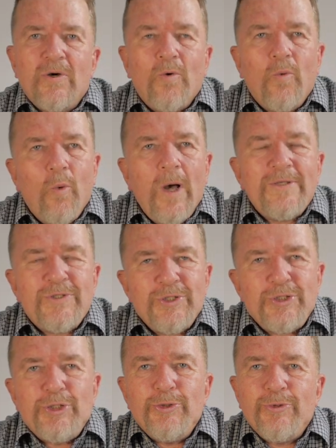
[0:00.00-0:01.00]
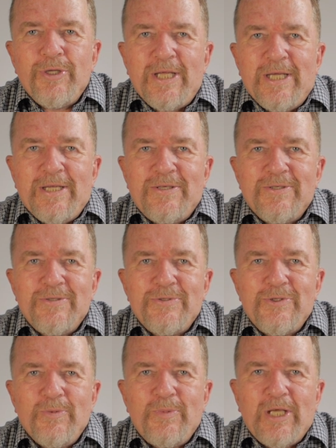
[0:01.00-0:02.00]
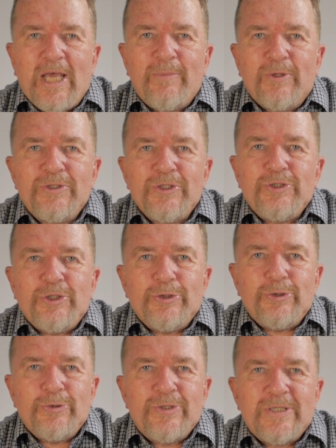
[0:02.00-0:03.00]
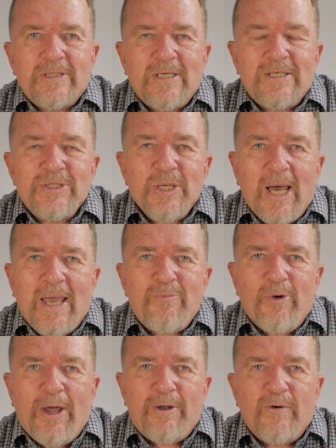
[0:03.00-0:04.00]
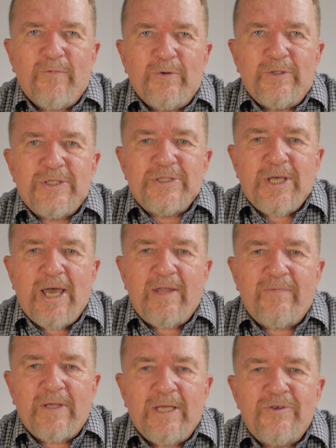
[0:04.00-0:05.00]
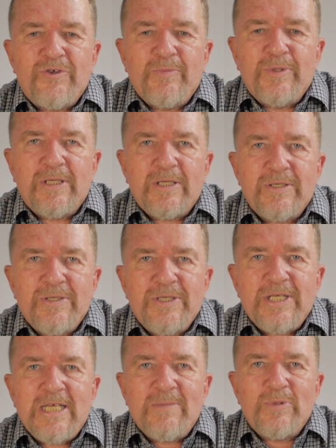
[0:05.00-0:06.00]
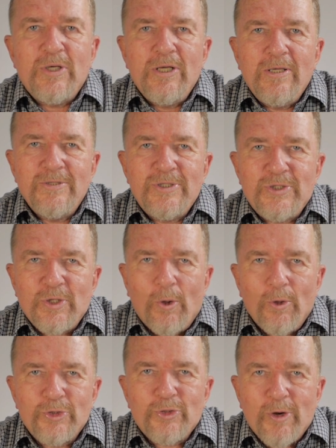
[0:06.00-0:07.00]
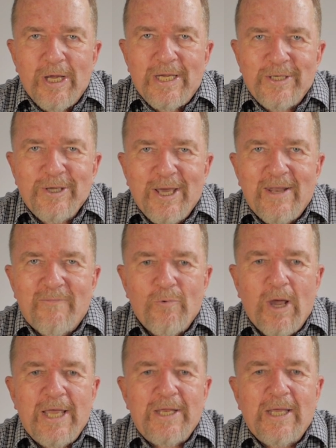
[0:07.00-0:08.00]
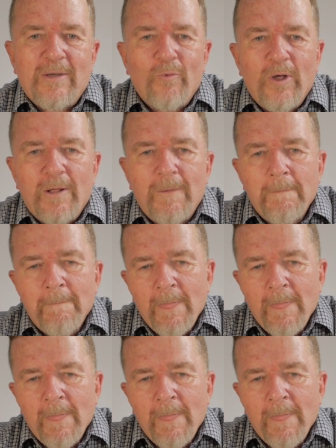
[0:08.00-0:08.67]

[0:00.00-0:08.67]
what do you need to be able to use a typewriter for this kind of intimate, deep, soul train kind of writing? Well,